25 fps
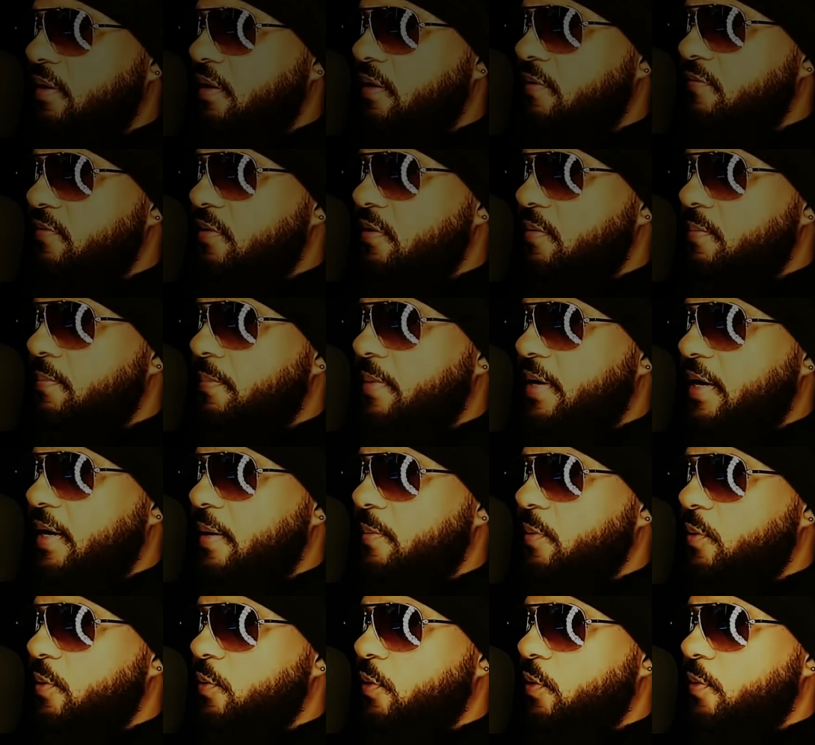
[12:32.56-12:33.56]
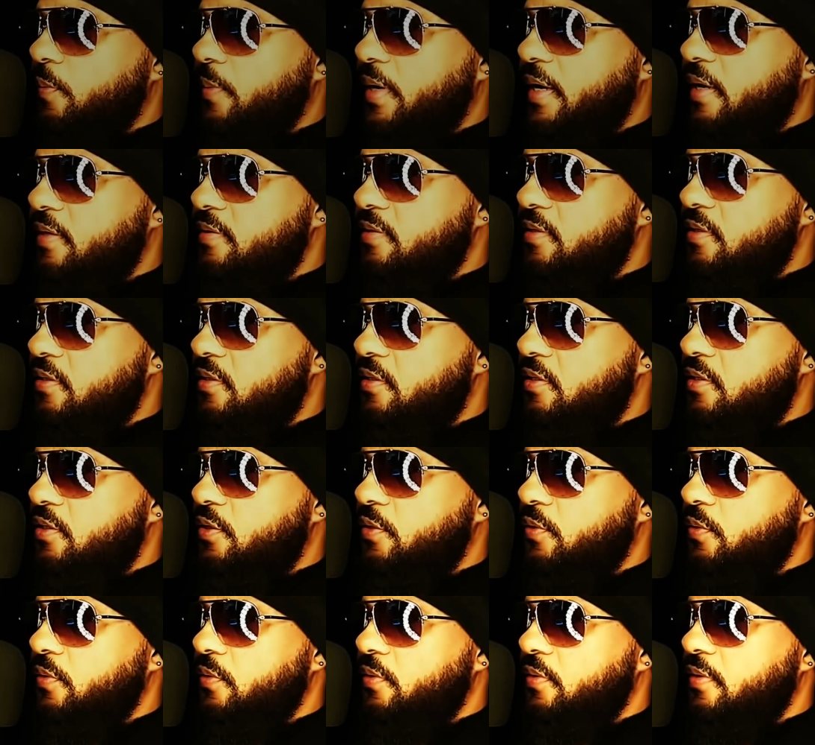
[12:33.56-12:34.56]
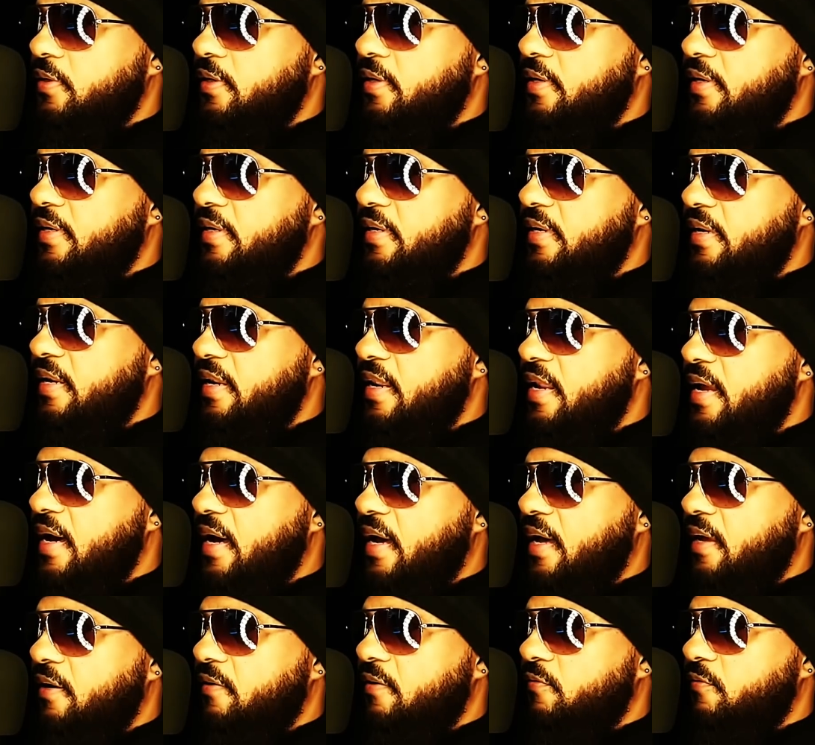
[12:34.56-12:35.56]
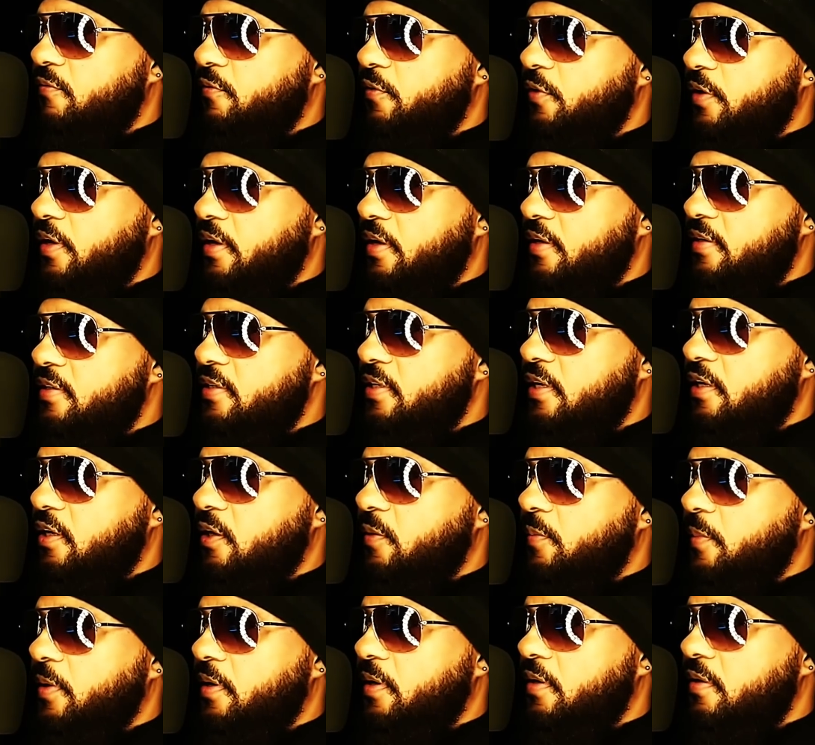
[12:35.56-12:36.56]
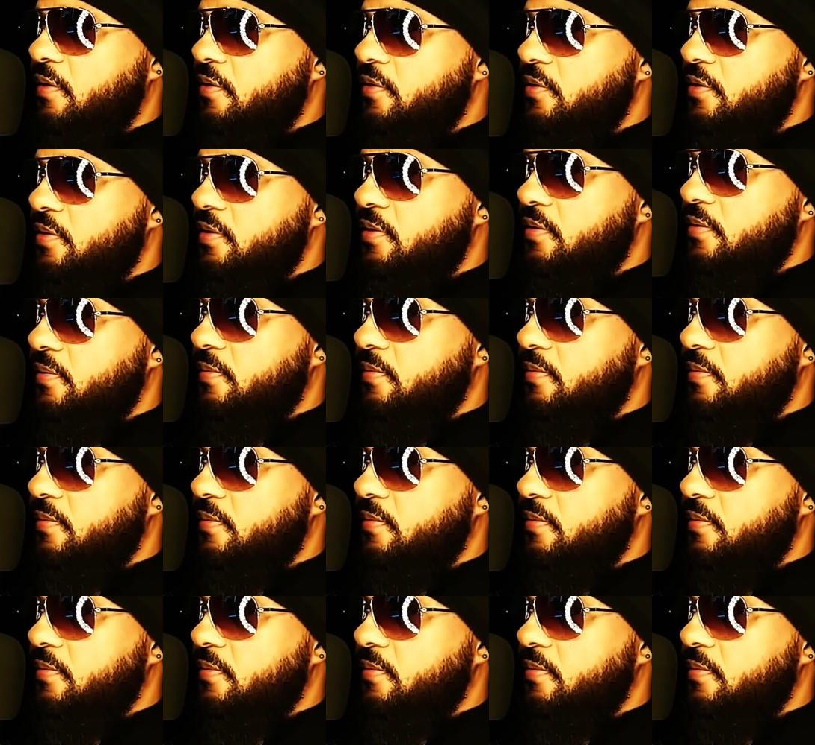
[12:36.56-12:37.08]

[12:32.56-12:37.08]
even the Bible reminds us to not forget to help others